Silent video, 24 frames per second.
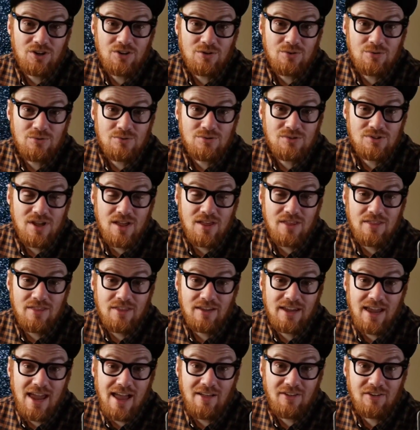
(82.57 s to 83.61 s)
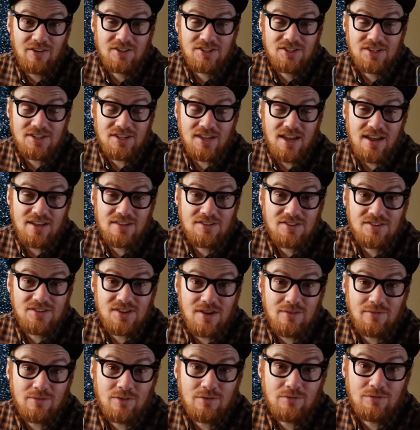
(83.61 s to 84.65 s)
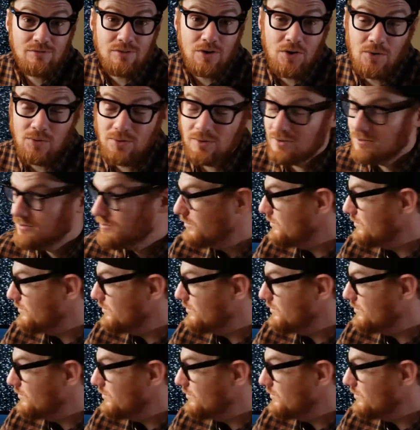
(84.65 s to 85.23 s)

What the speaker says: use the Galaxy S7 phone.